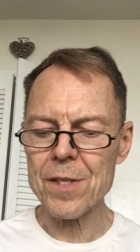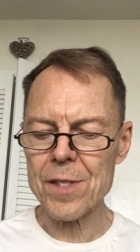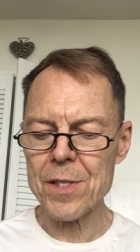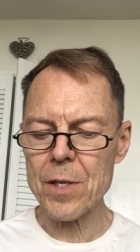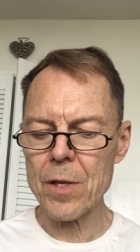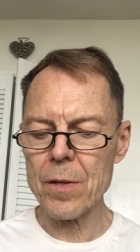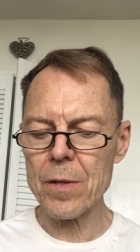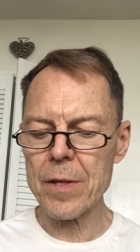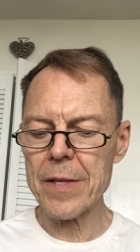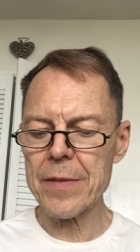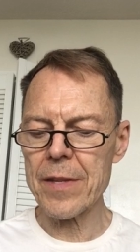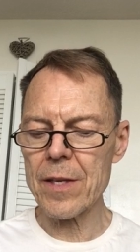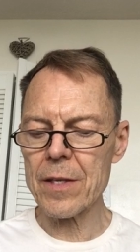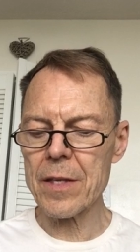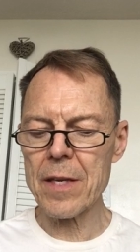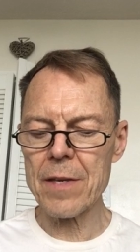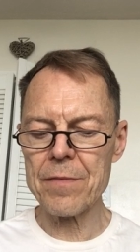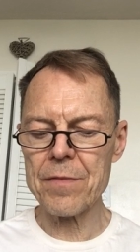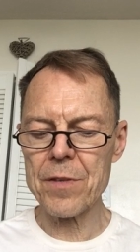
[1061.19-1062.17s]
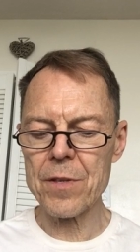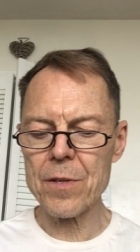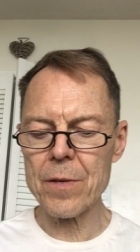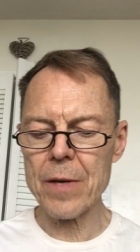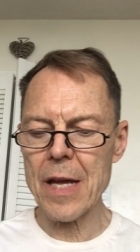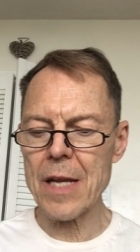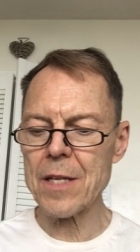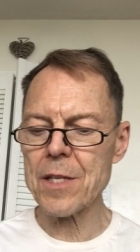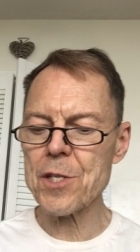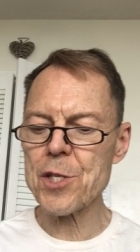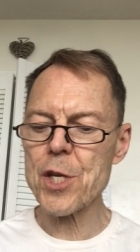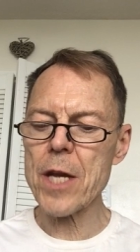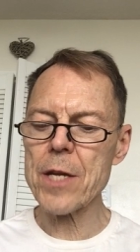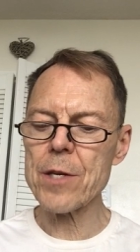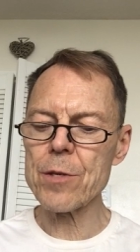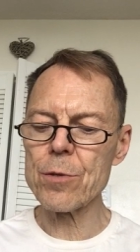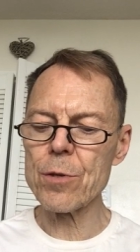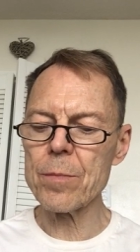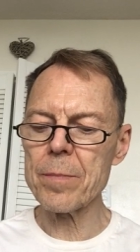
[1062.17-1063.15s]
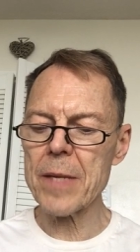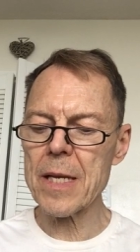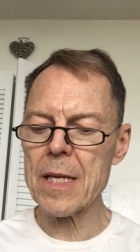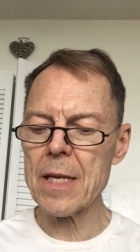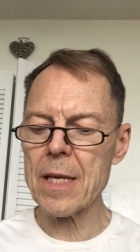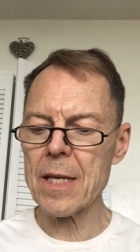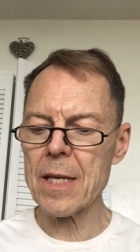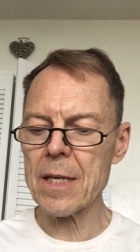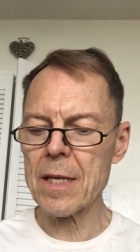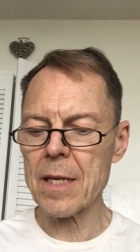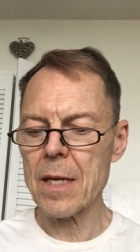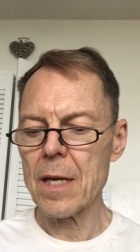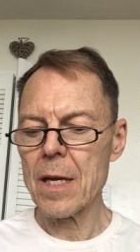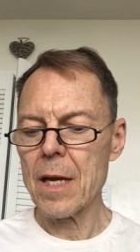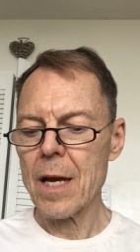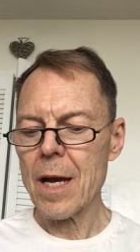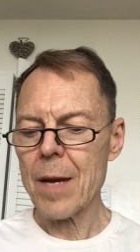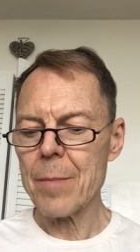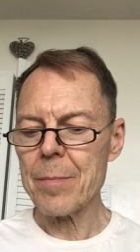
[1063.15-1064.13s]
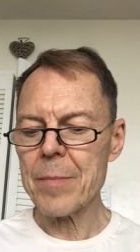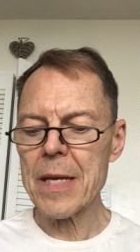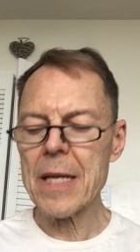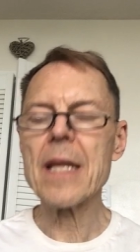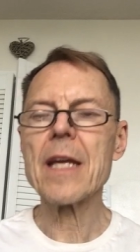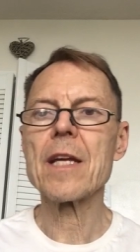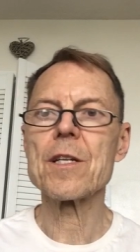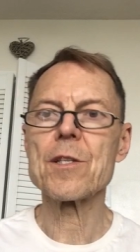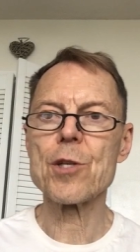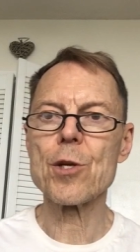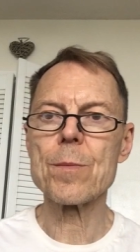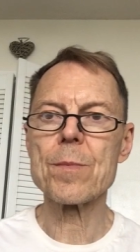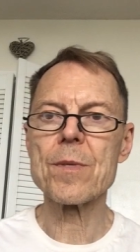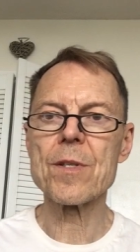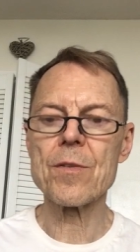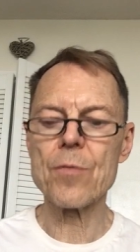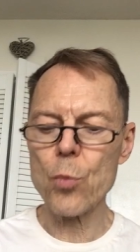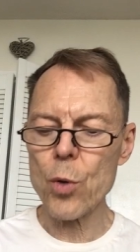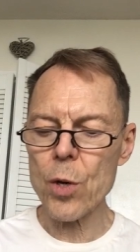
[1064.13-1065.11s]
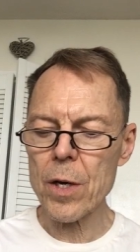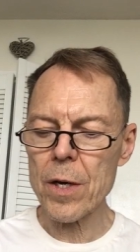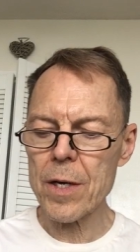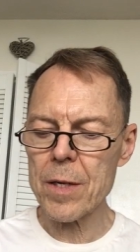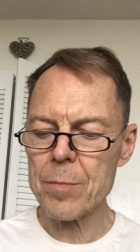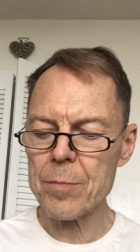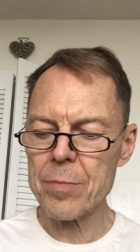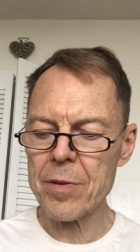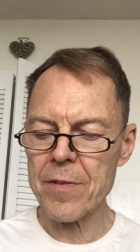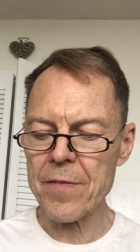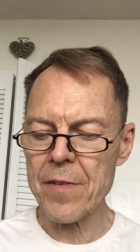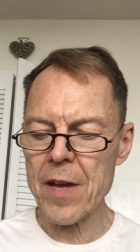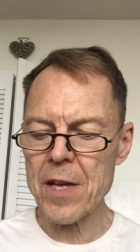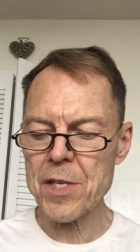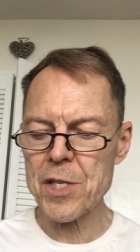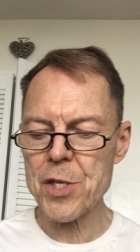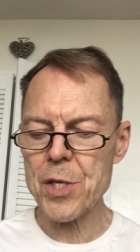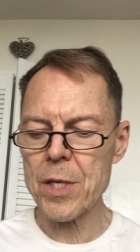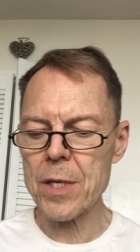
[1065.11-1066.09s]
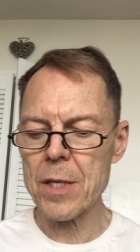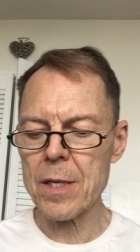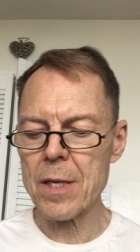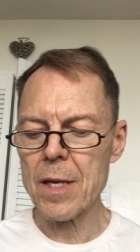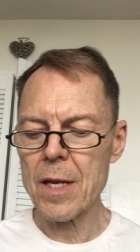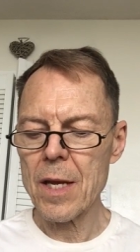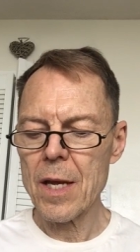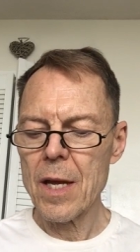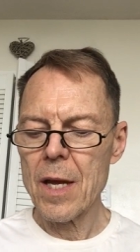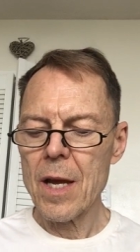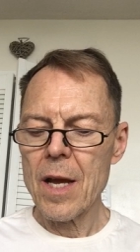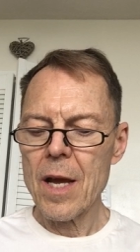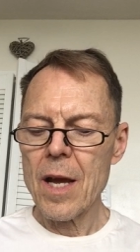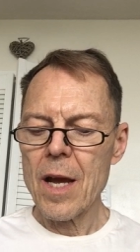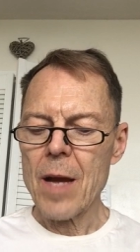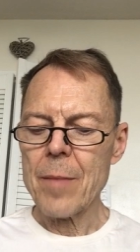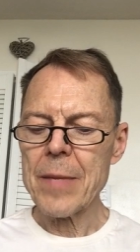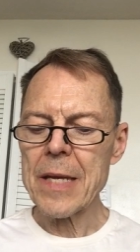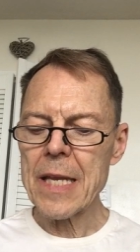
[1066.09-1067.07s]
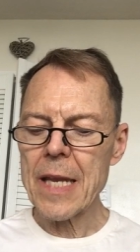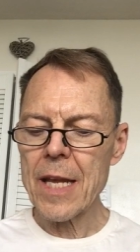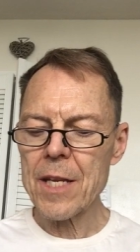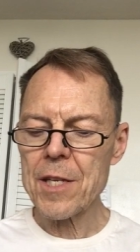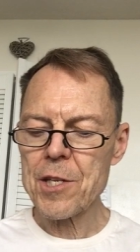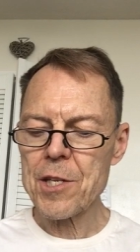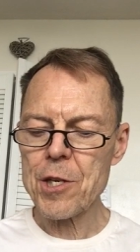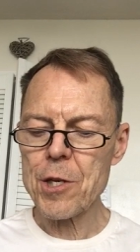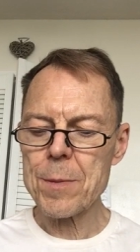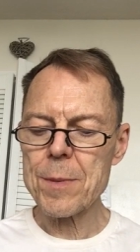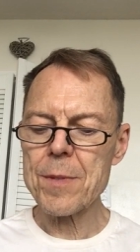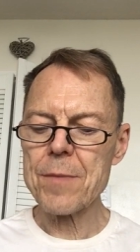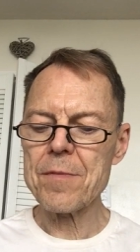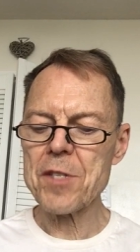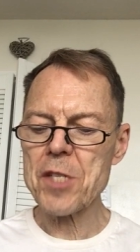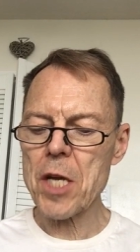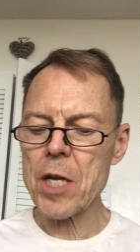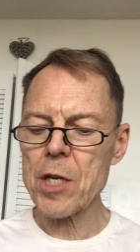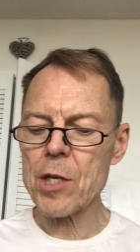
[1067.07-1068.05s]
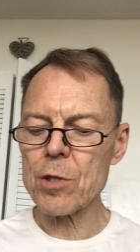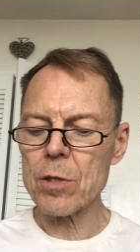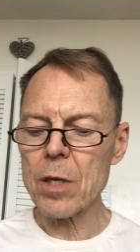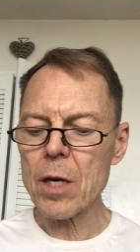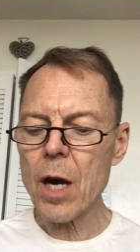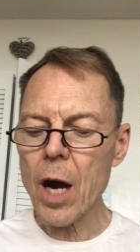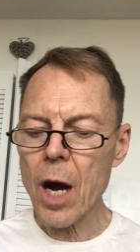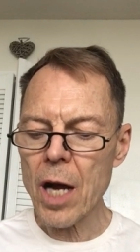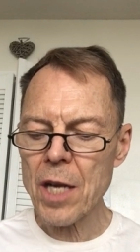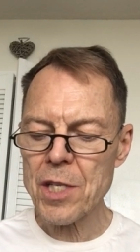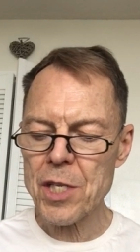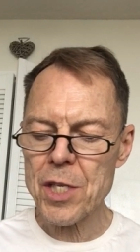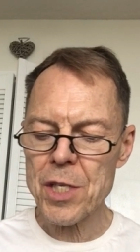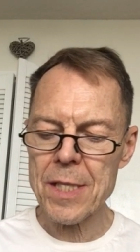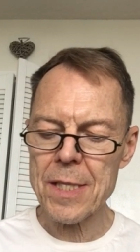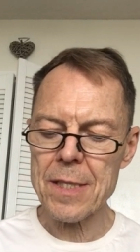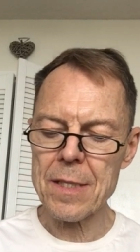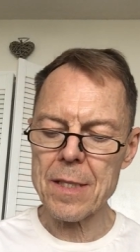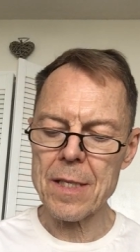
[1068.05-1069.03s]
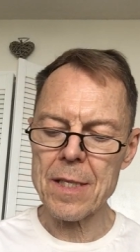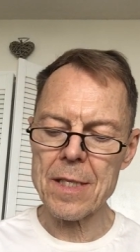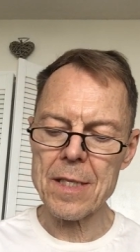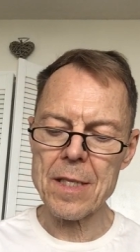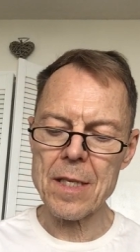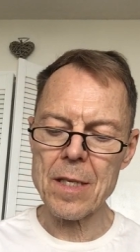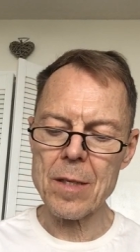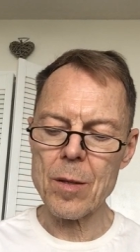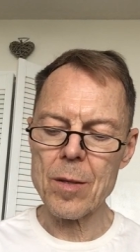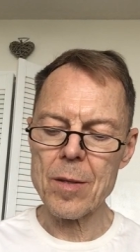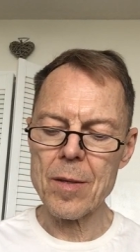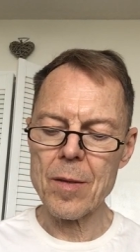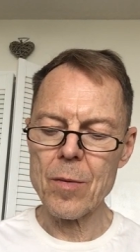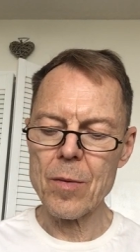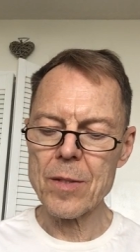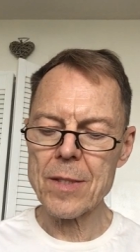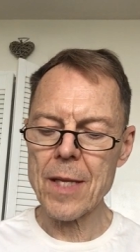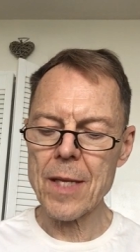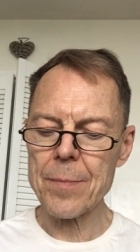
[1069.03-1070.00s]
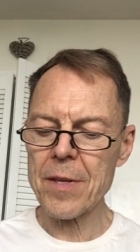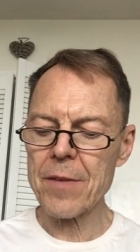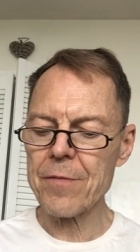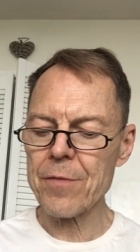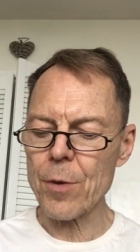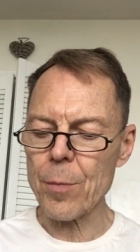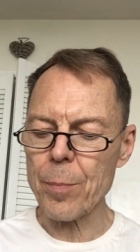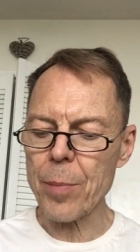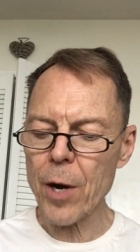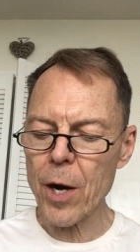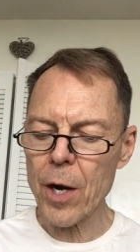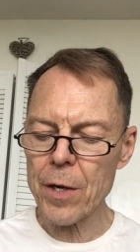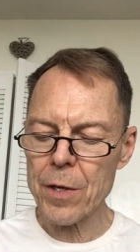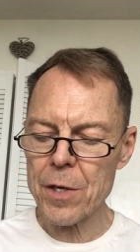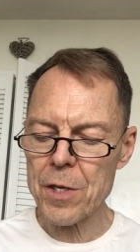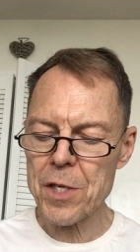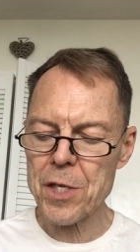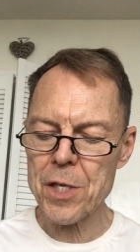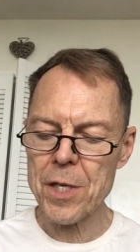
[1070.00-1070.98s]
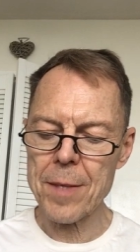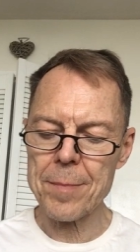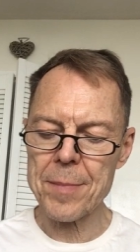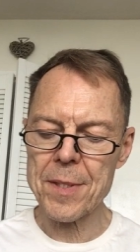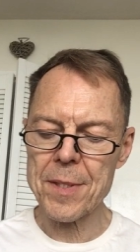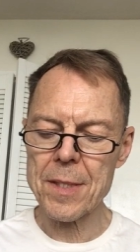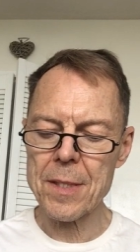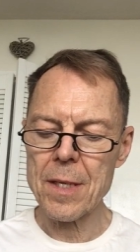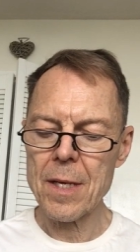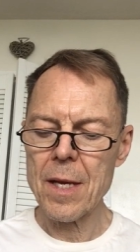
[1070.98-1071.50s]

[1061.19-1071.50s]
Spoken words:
So they'll give you a general meaning, a meaning in terms of work and profession, a meaning in terms of general consciousness, something for partnerships,